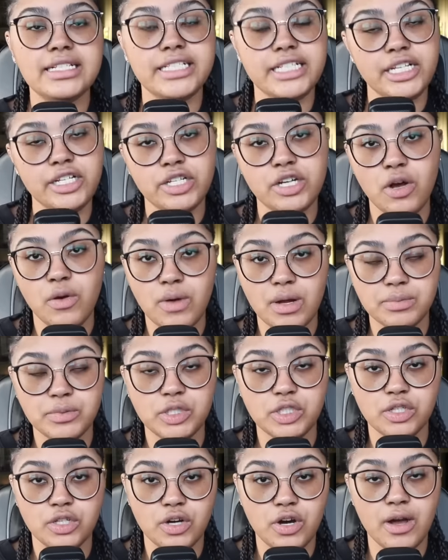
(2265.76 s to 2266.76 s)
did go up to
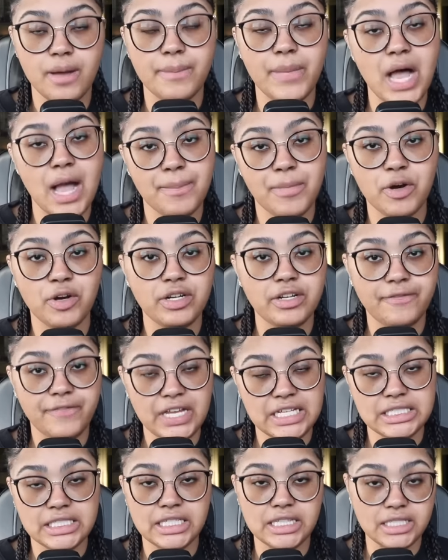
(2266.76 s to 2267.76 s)
the girl and pop her in the
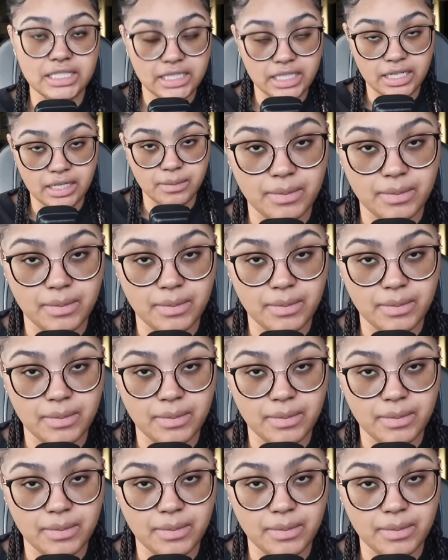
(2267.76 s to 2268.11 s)
face at the club.